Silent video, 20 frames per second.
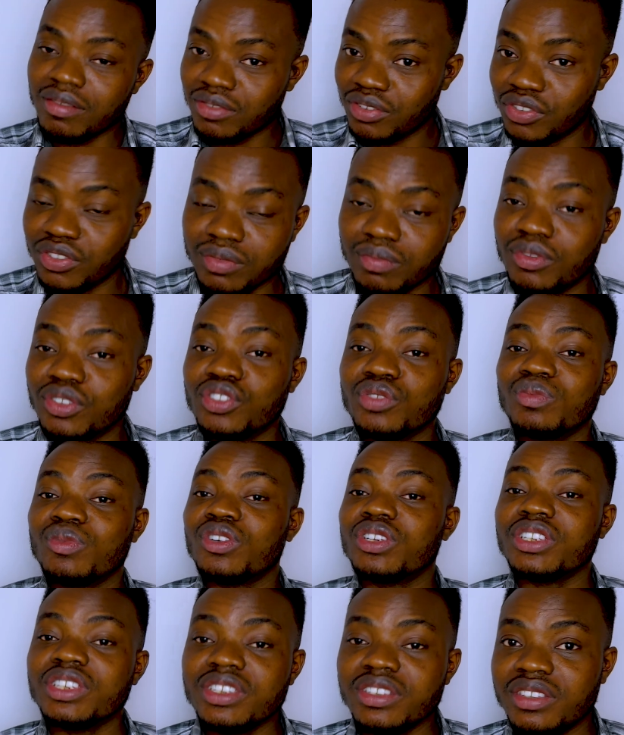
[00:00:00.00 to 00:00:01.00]
It's much
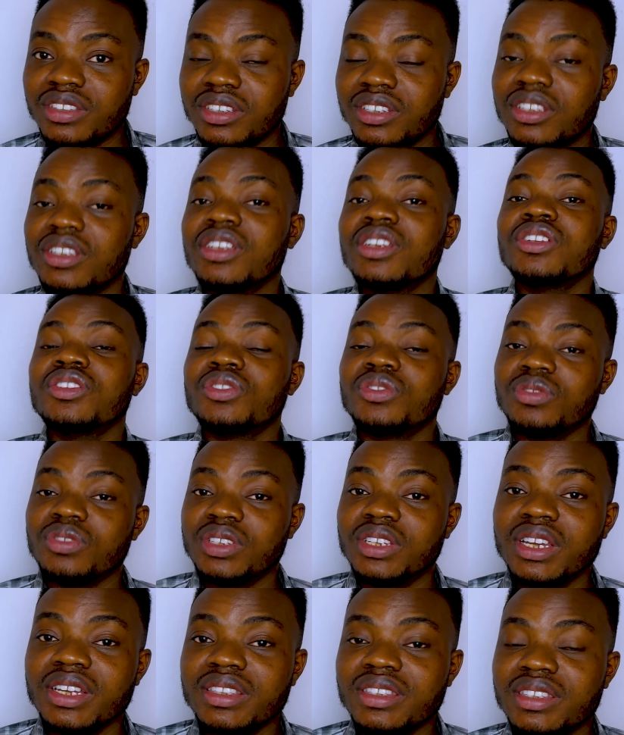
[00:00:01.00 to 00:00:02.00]
more easy to
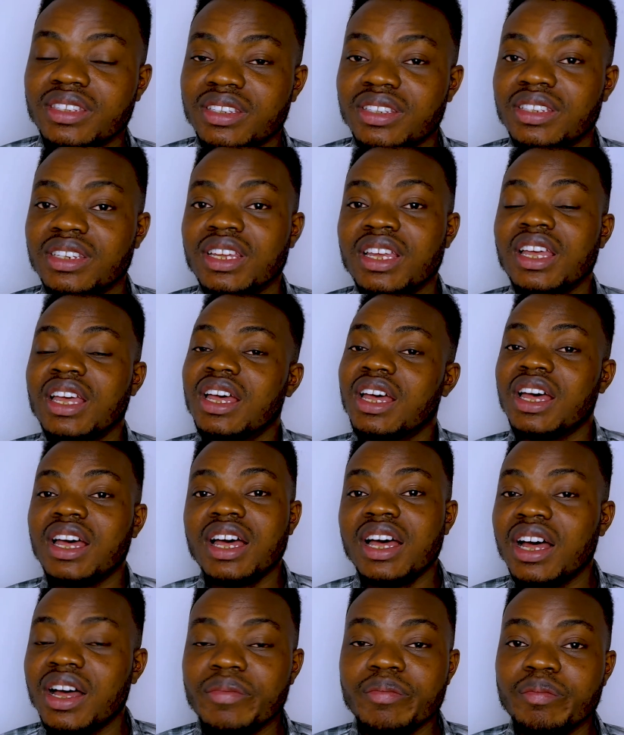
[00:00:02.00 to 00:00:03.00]
get in,
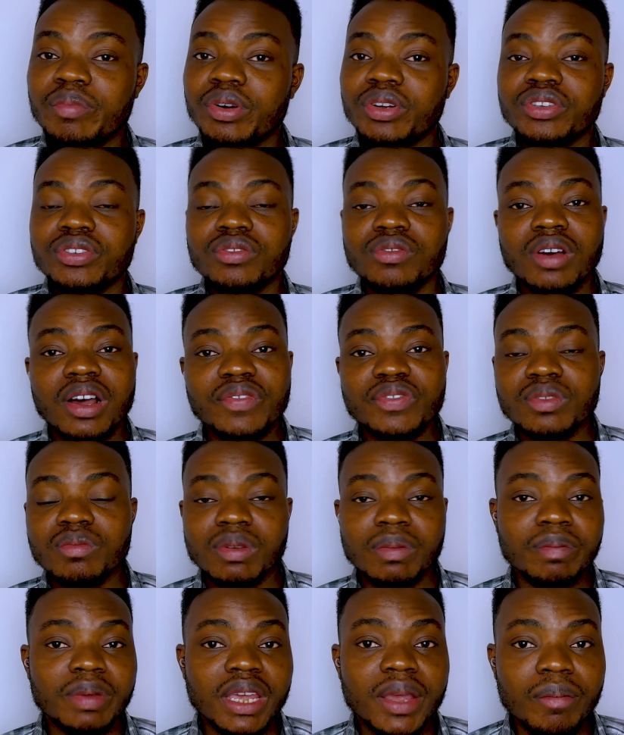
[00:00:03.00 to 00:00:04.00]
but you have to
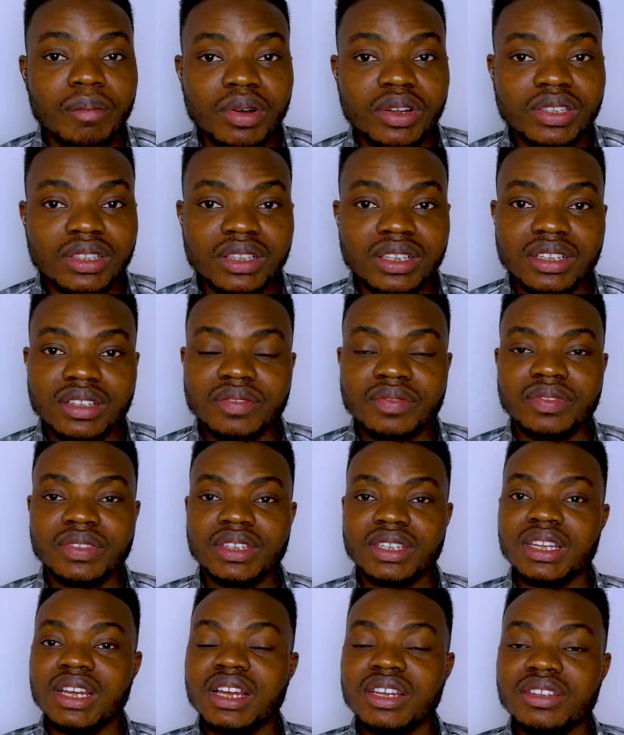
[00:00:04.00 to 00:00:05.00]
be paying monthly.
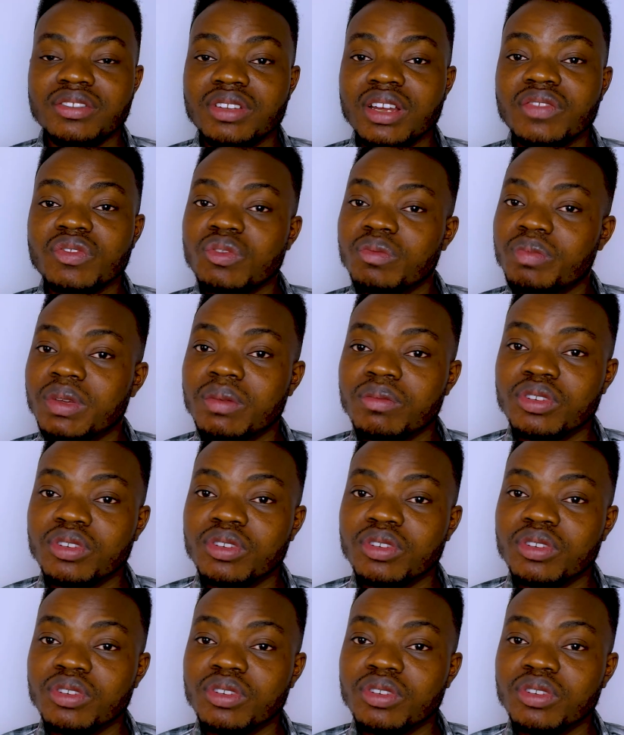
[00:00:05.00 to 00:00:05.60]
Yeah, you have to pay